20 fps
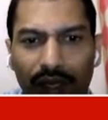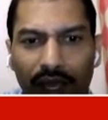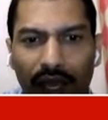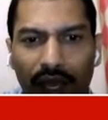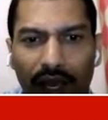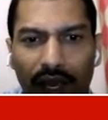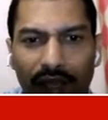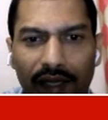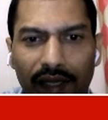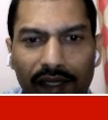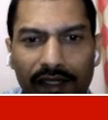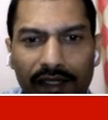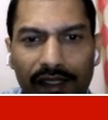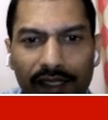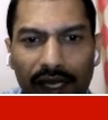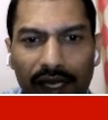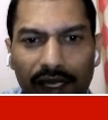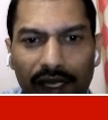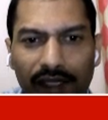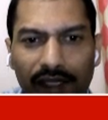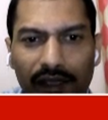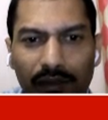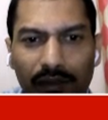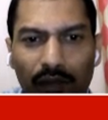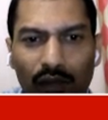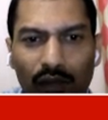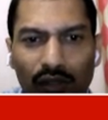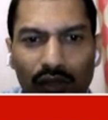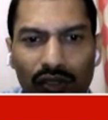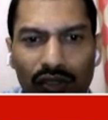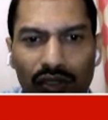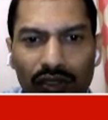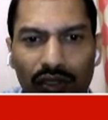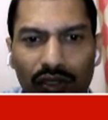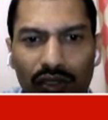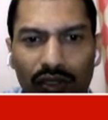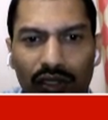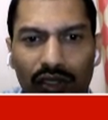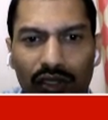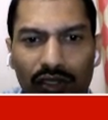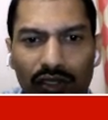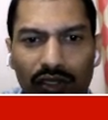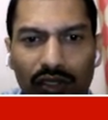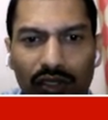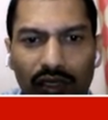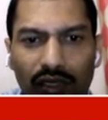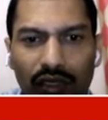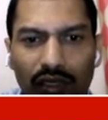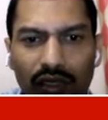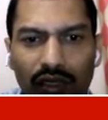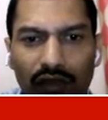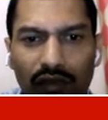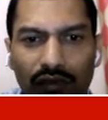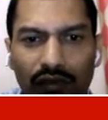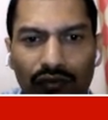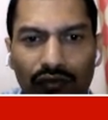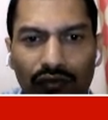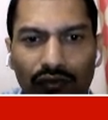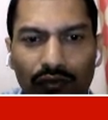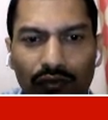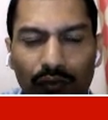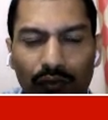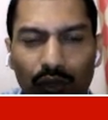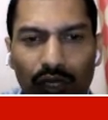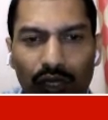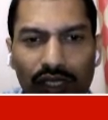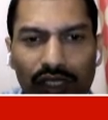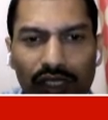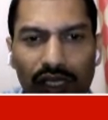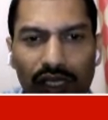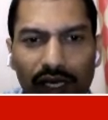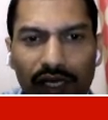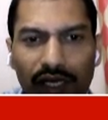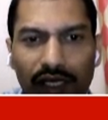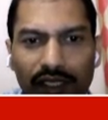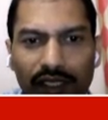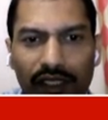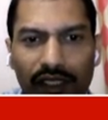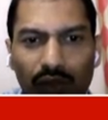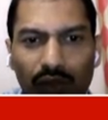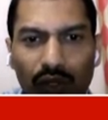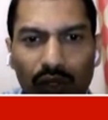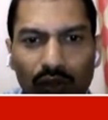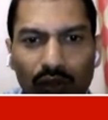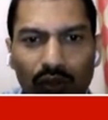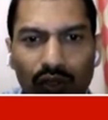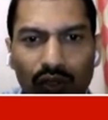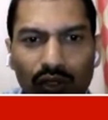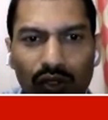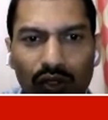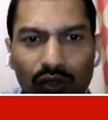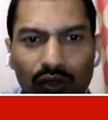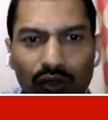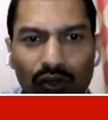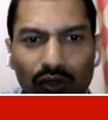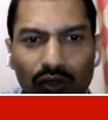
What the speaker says: and inside the box the potential energy equal to 0.